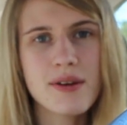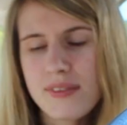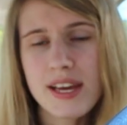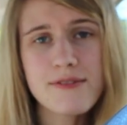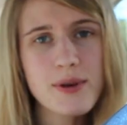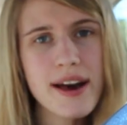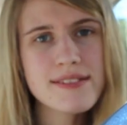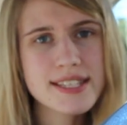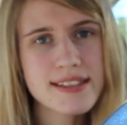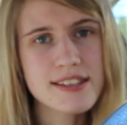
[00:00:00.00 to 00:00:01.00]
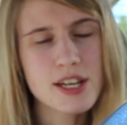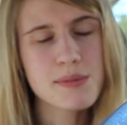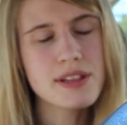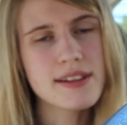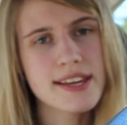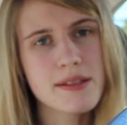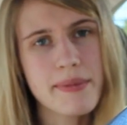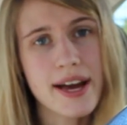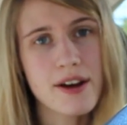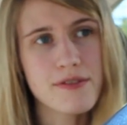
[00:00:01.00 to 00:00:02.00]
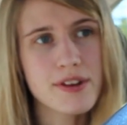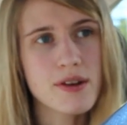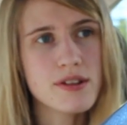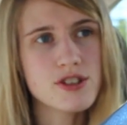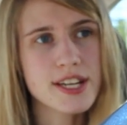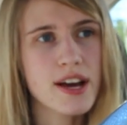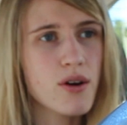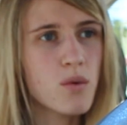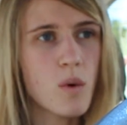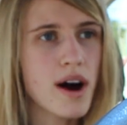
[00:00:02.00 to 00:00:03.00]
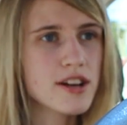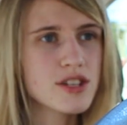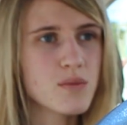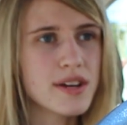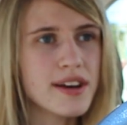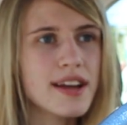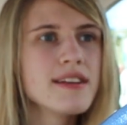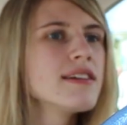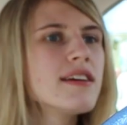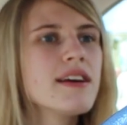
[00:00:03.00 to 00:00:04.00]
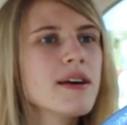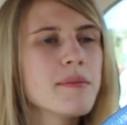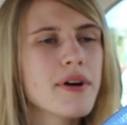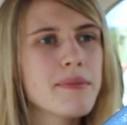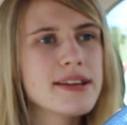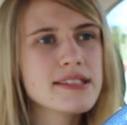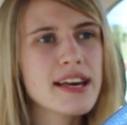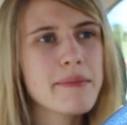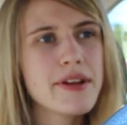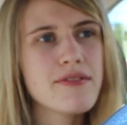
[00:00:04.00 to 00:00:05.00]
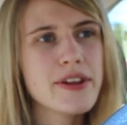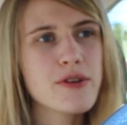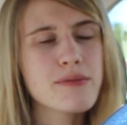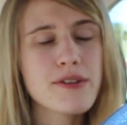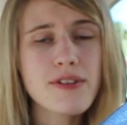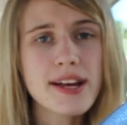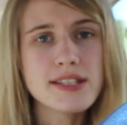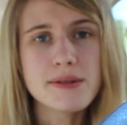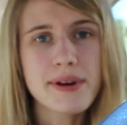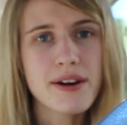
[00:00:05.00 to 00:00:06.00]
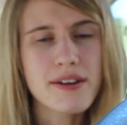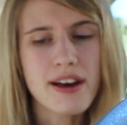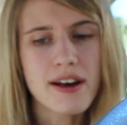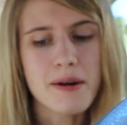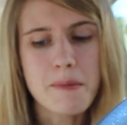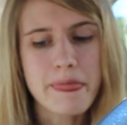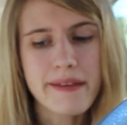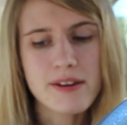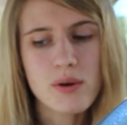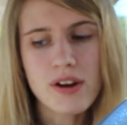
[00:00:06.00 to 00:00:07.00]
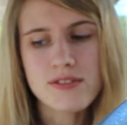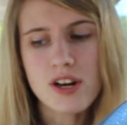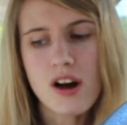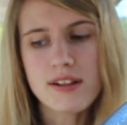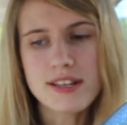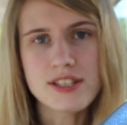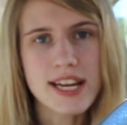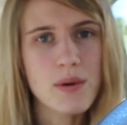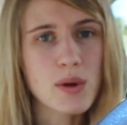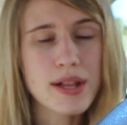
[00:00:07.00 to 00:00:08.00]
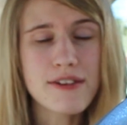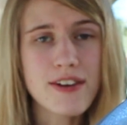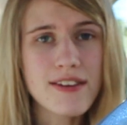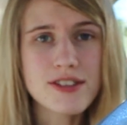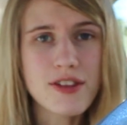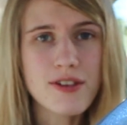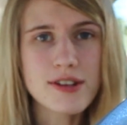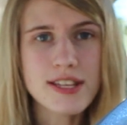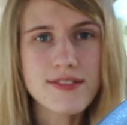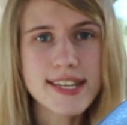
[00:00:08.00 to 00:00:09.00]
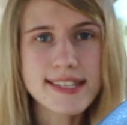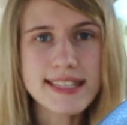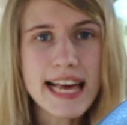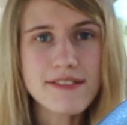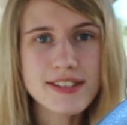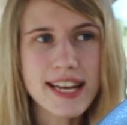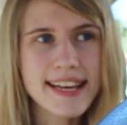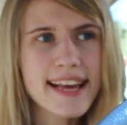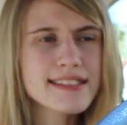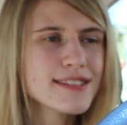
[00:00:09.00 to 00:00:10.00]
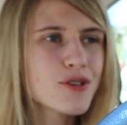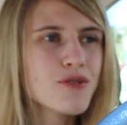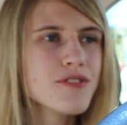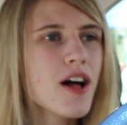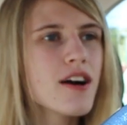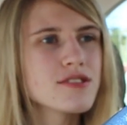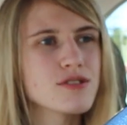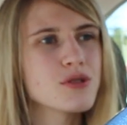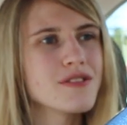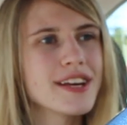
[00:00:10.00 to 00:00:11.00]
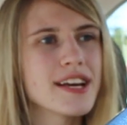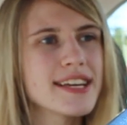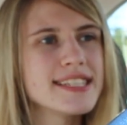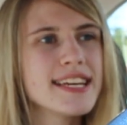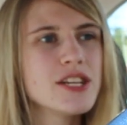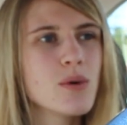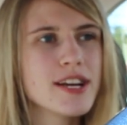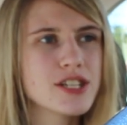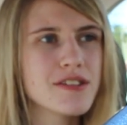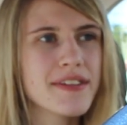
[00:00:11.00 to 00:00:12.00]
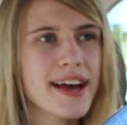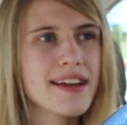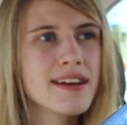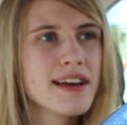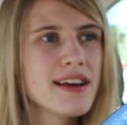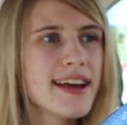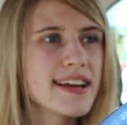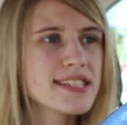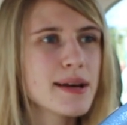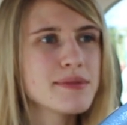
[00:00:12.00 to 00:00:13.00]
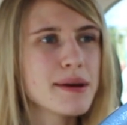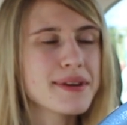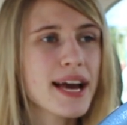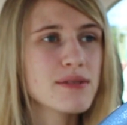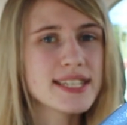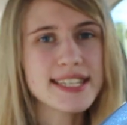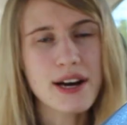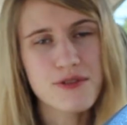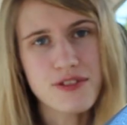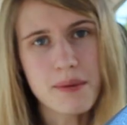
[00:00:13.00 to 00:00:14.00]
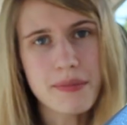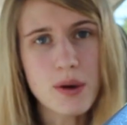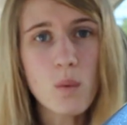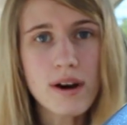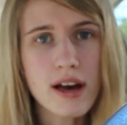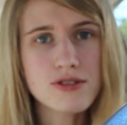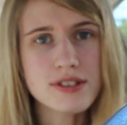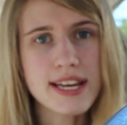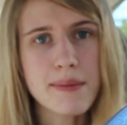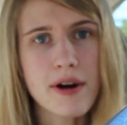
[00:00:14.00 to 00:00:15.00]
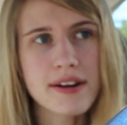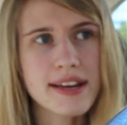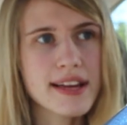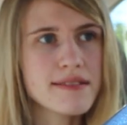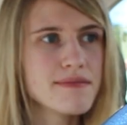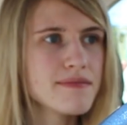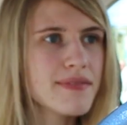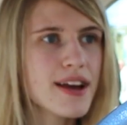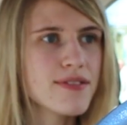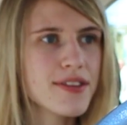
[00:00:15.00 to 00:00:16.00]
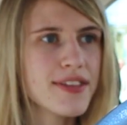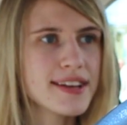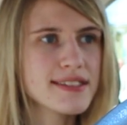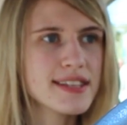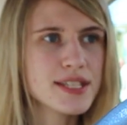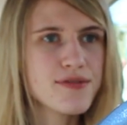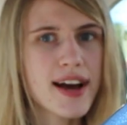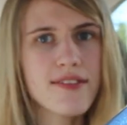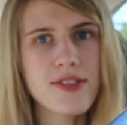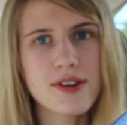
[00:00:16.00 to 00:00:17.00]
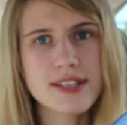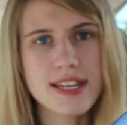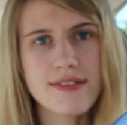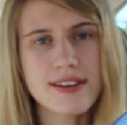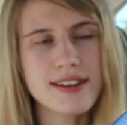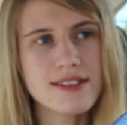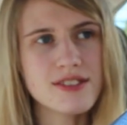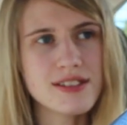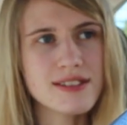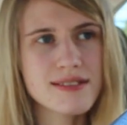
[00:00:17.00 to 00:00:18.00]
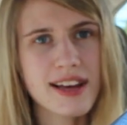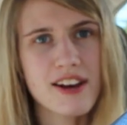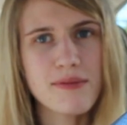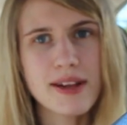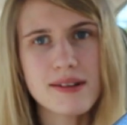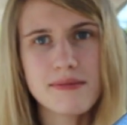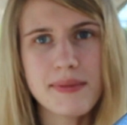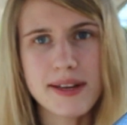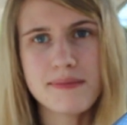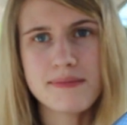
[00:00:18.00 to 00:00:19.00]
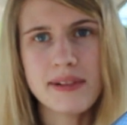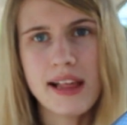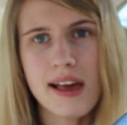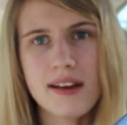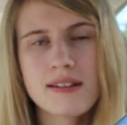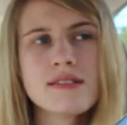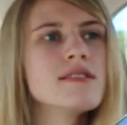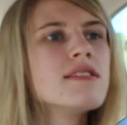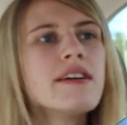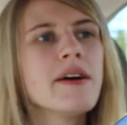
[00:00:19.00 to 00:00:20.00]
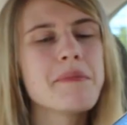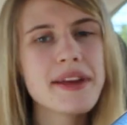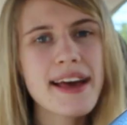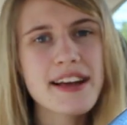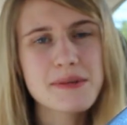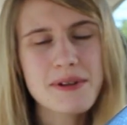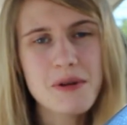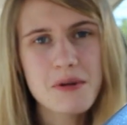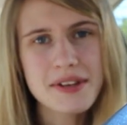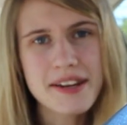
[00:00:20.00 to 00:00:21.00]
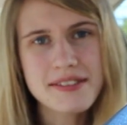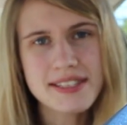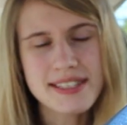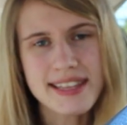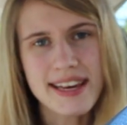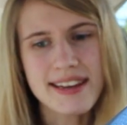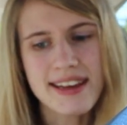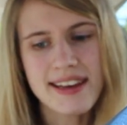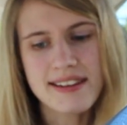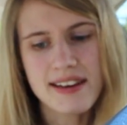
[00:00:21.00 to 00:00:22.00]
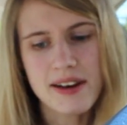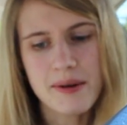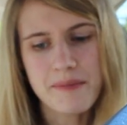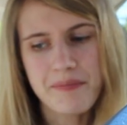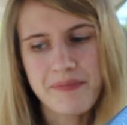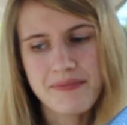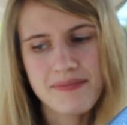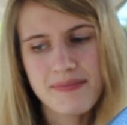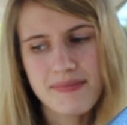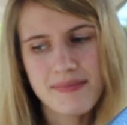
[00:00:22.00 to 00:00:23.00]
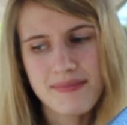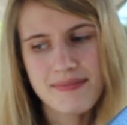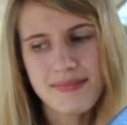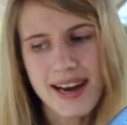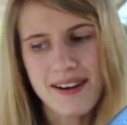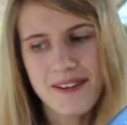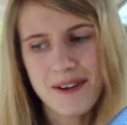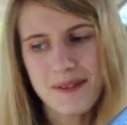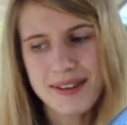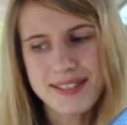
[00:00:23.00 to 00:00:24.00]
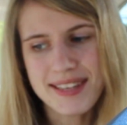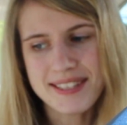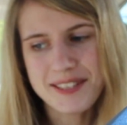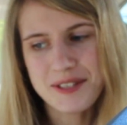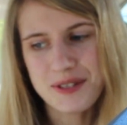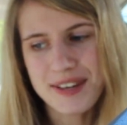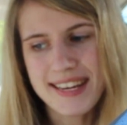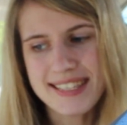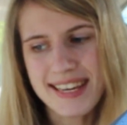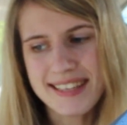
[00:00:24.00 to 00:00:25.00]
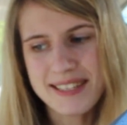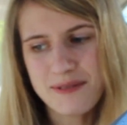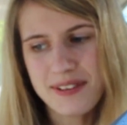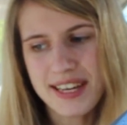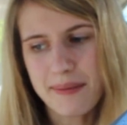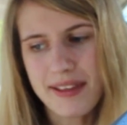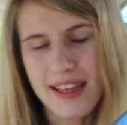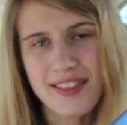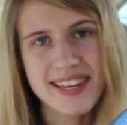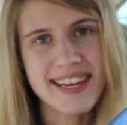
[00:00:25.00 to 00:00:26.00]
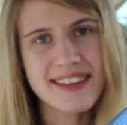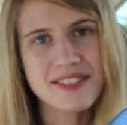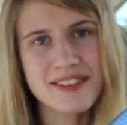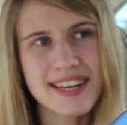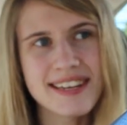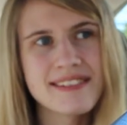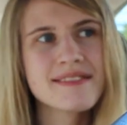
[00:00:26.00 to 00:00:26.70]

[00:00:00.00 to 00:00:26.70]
And if you haven't seen this, I'll put the link in the bio for you to check out and watch and whatnot. But basically I made a video for my friends about um, going off to college and how we only have 537 days left. And I guess these whole vlogs are sort of like a continuation of that, except I'm counting down from the 100 day mark and everything since 537 has just kind of been a big bleh. But yeah, it's been a whole year since then, and um, I don't know, it's it's crazy. I still feel like I made that thing yesterday.